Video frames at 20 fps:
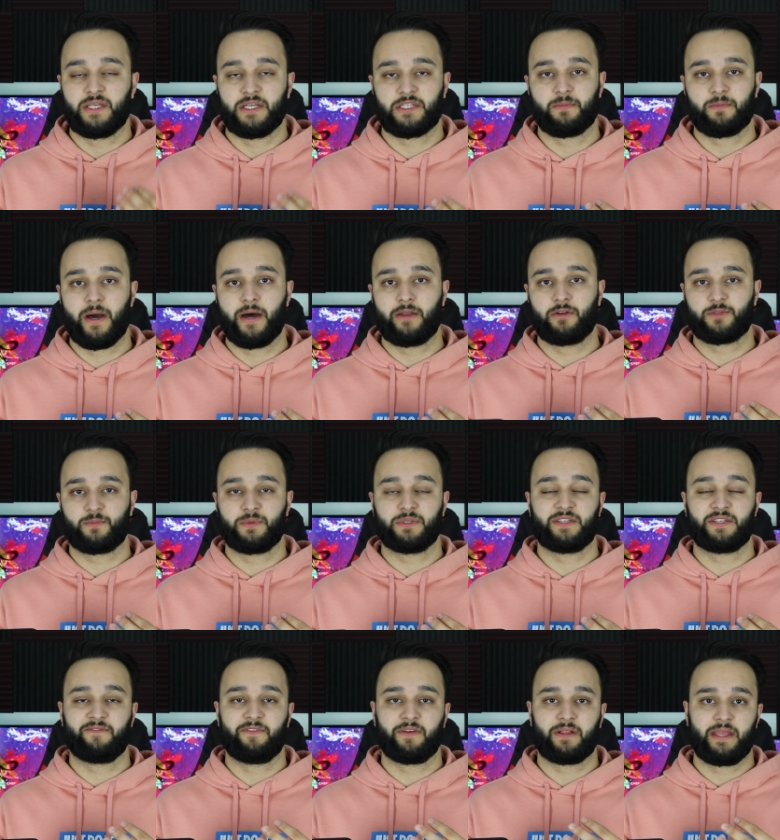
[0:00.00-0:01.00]
this model
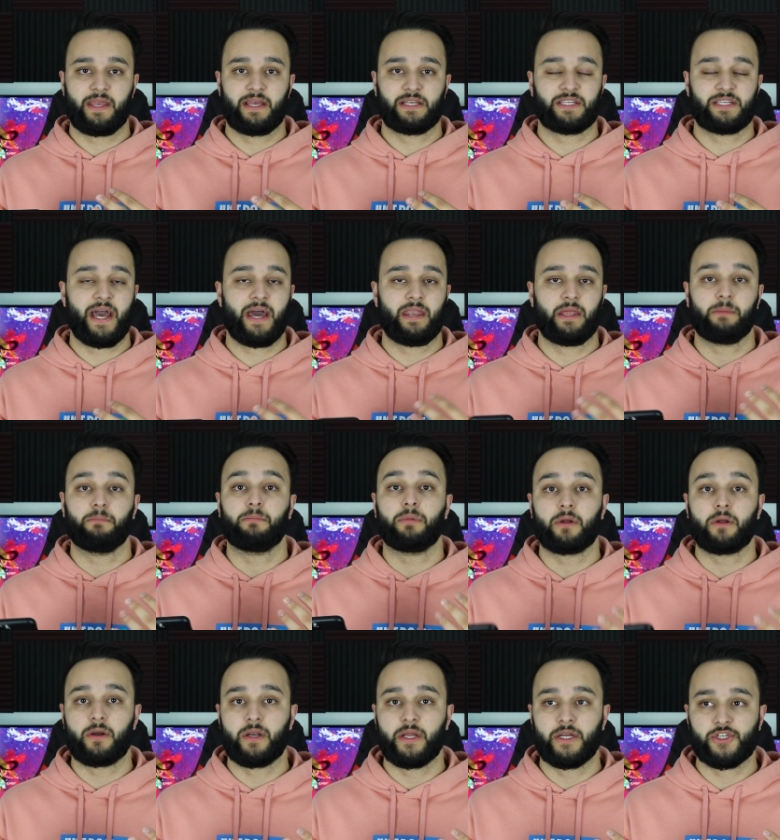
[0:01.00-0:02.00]
specifically has had a blur